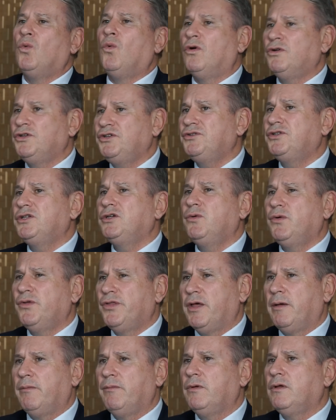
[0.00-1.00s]
What do you do with
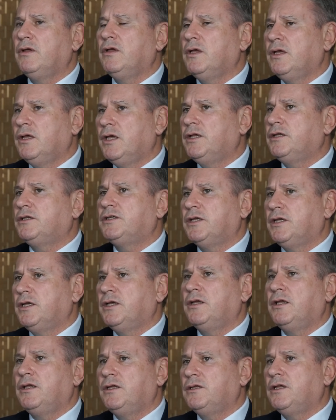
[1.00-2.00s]
them?
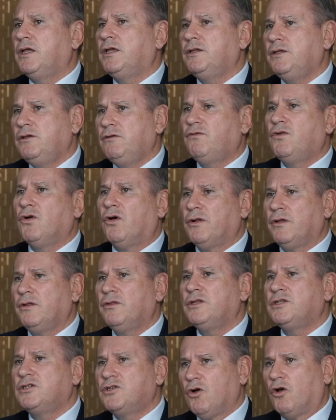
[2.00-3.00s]
There's
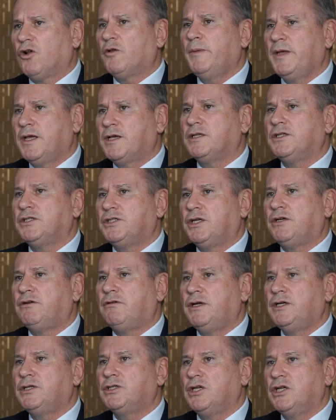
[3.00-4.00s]
got to be
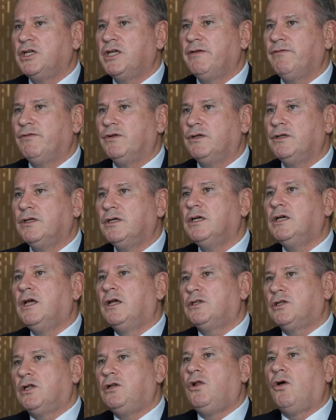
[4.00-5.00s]
consideration given
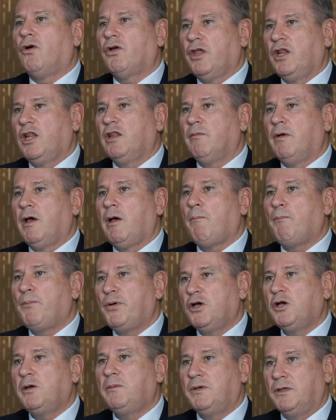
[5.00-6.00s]
to locking them up
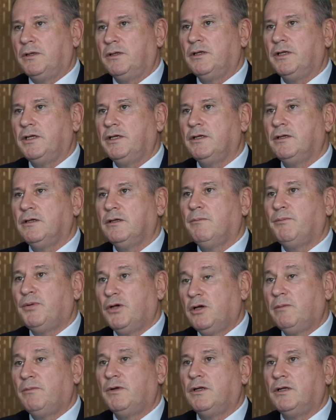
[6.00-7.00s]
permanently.
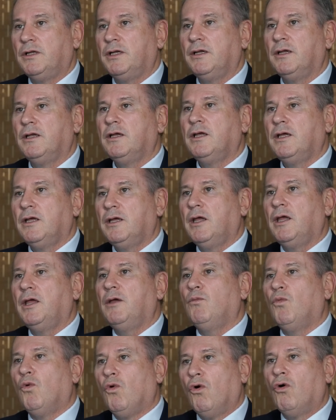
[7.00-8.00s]

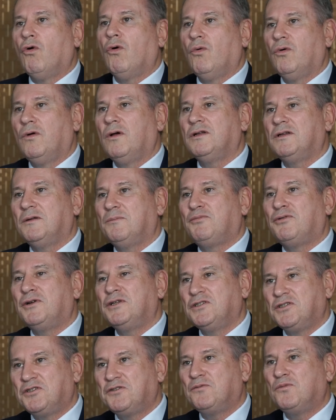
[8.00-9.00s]

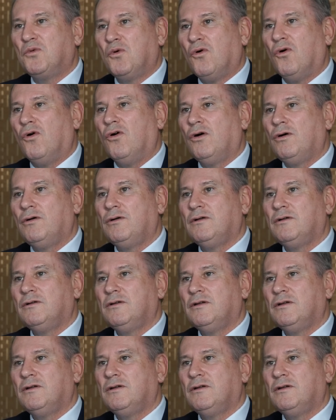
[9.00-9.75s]
Prisoners of war